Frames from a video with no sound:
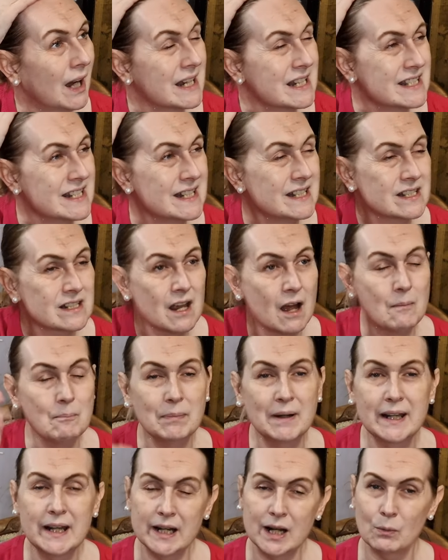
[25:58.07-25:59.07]
I did
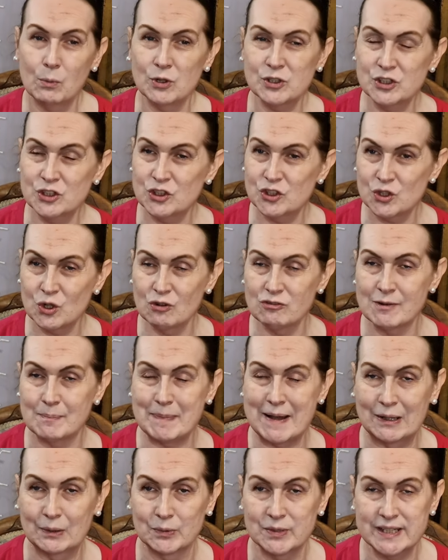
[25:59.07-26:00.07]
sample it, and I wasn't sure
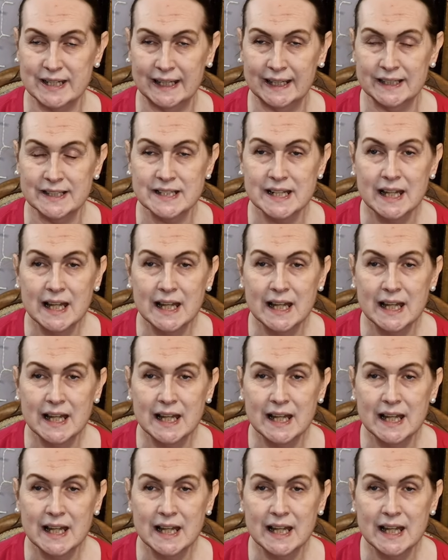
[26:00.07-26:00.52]
about it.